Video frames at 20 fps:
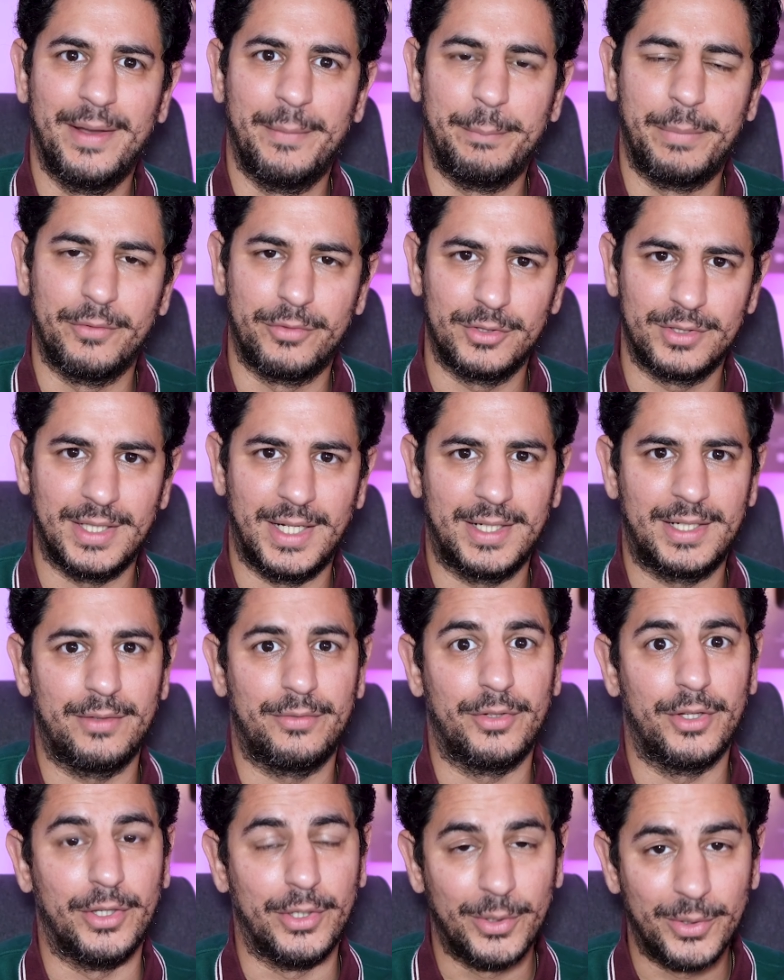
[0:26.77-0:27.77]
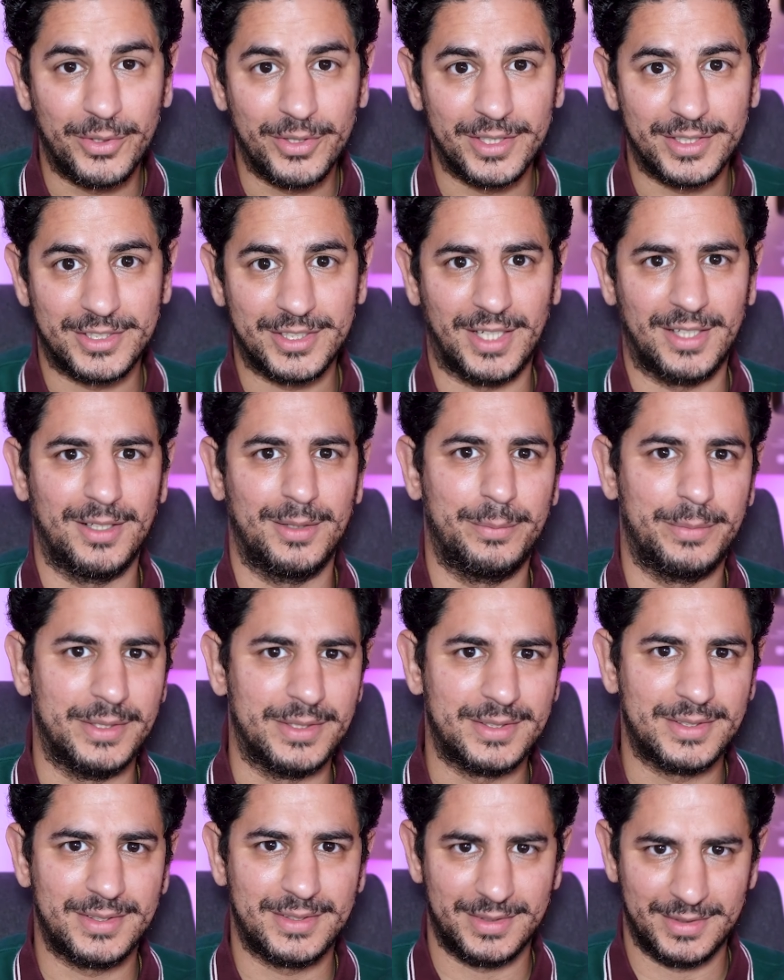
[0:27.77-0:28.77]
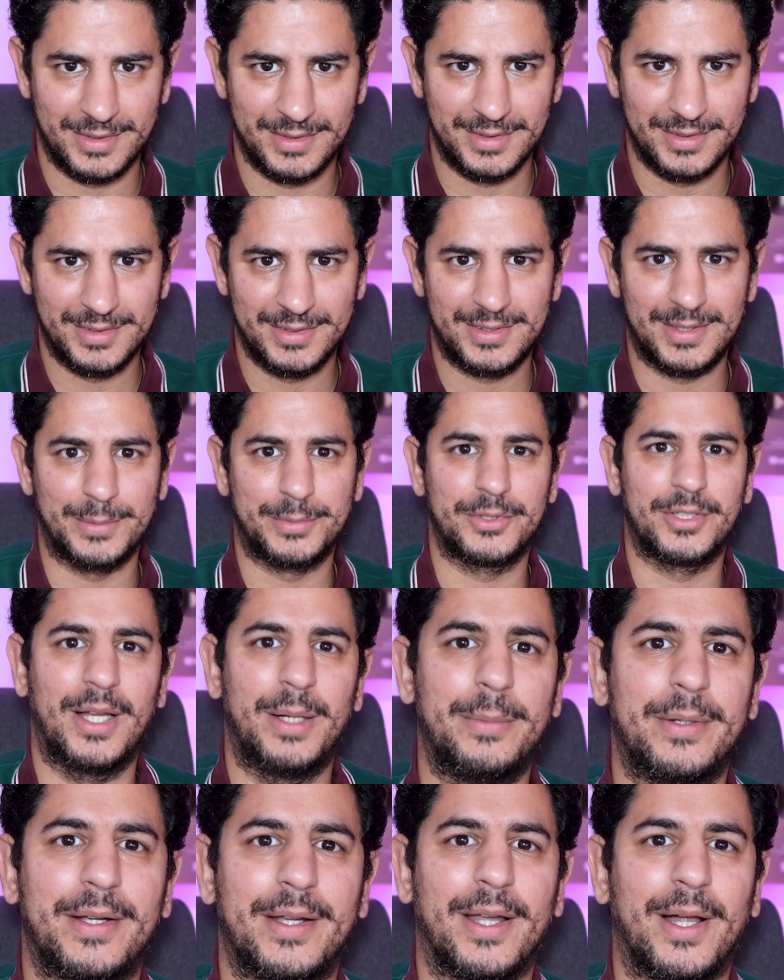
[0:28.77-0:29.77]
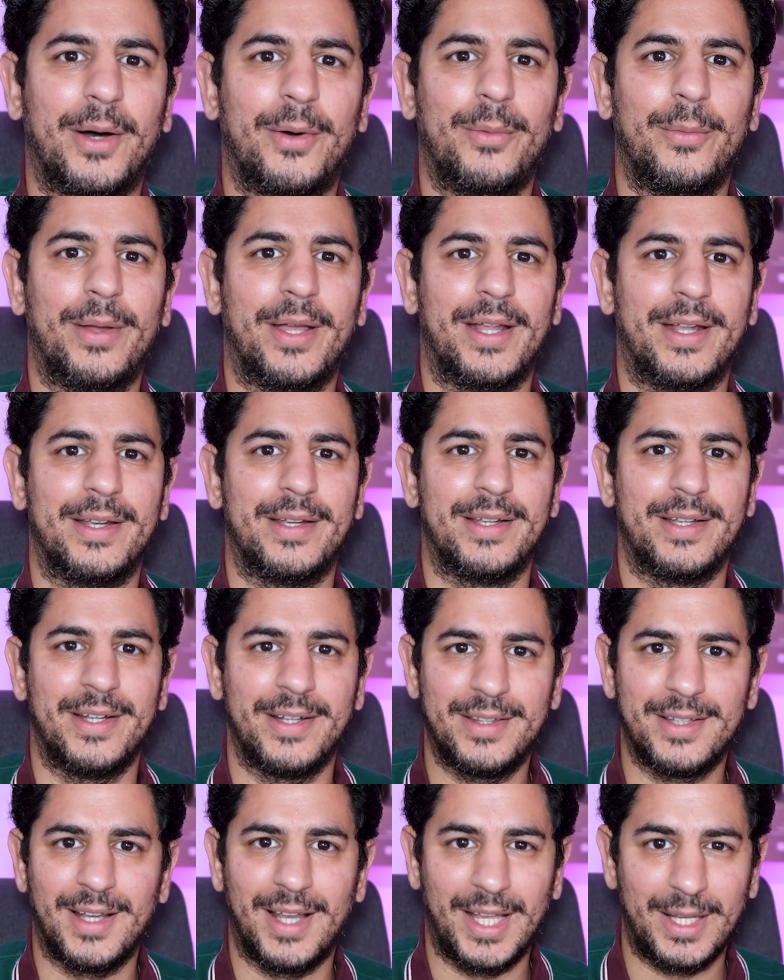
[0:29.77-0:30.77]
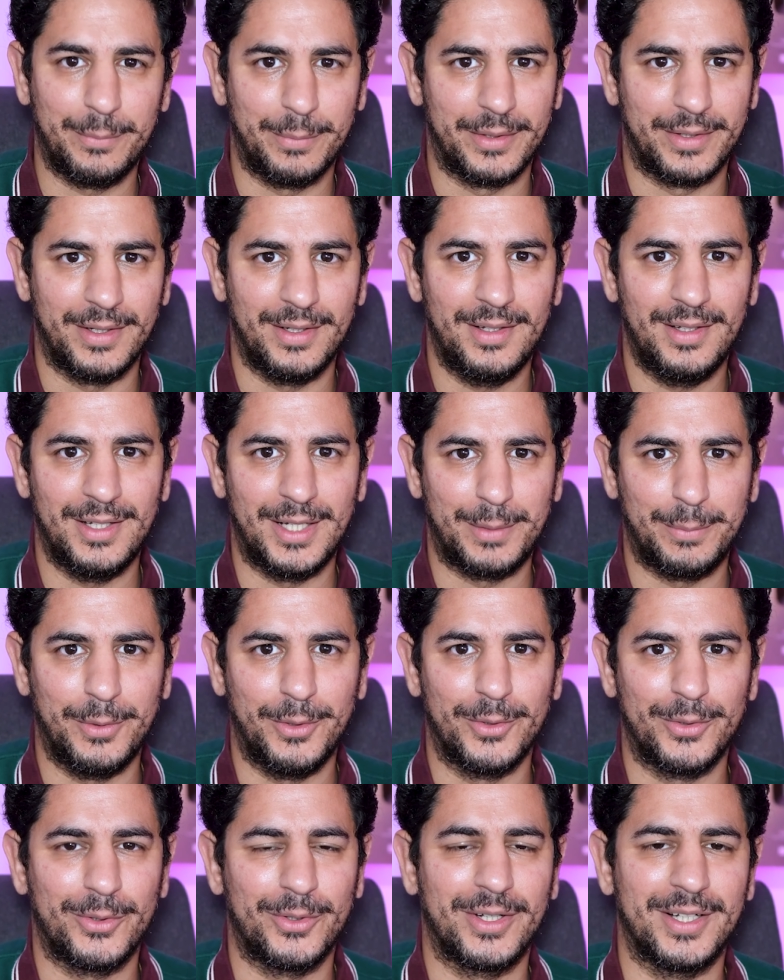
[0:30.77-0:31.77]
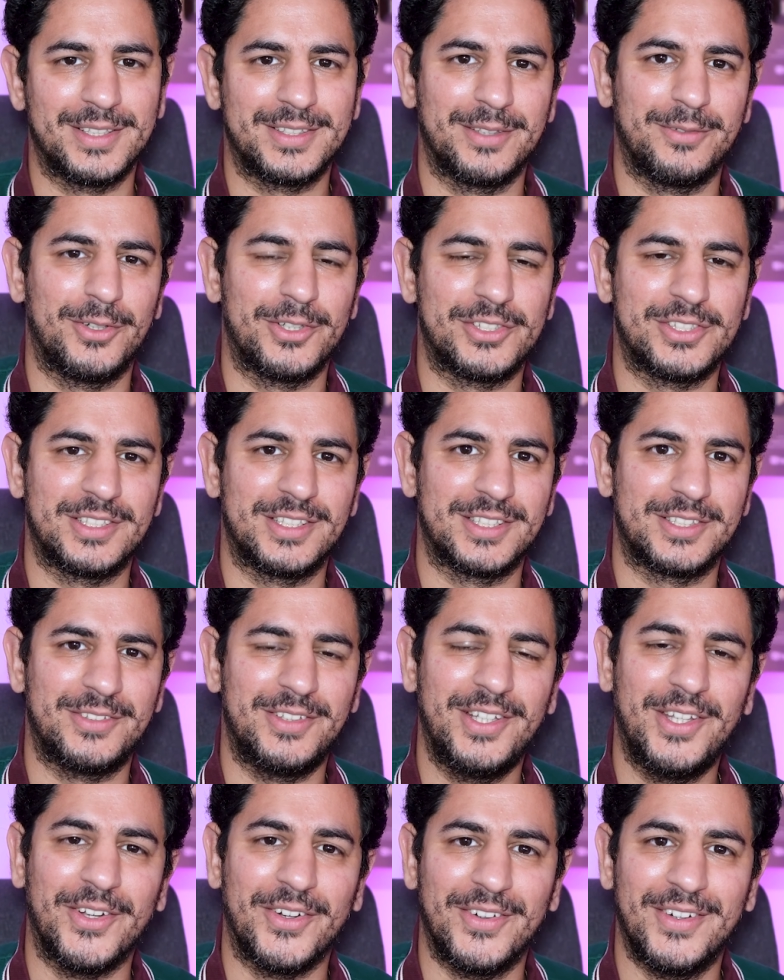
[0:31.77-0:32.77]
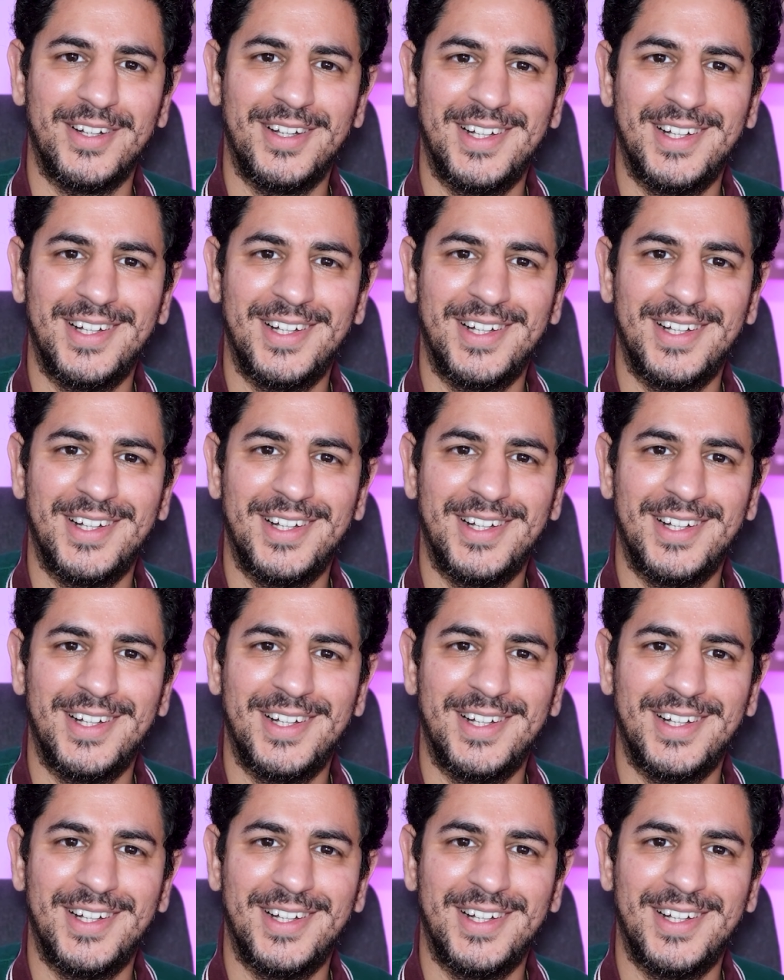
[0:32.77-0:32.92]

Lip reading: Before that, if you're new to the channel, please subscribe it now and hit the like button. Let me know you guys are watching this video.